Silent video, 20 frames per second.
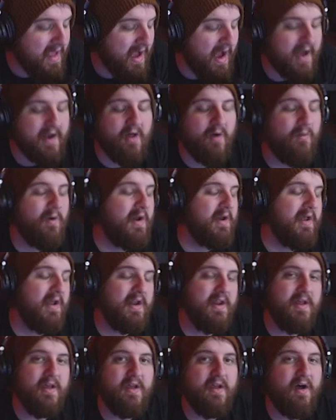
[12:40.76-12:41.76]
I don't want
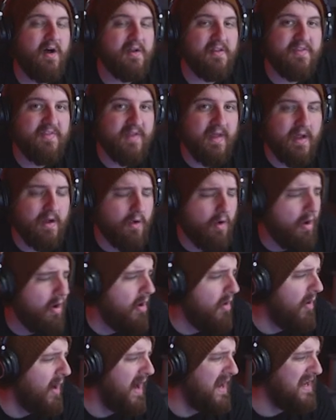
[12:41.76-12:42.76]
any of y'all to think,
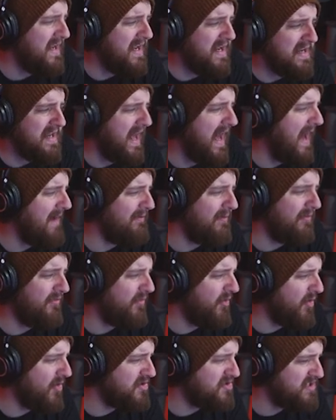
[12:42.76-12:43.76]
oh, I need to have a
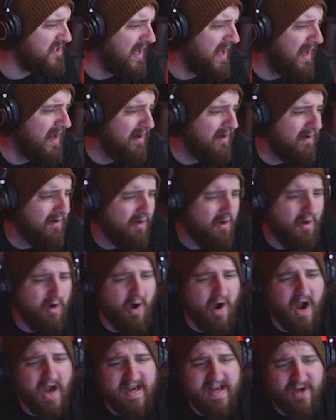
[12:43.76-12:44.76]
four set.
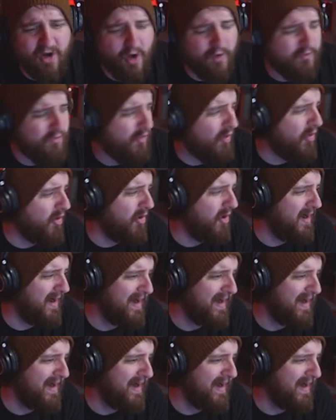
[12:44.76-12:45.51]
Oh, I need all four or I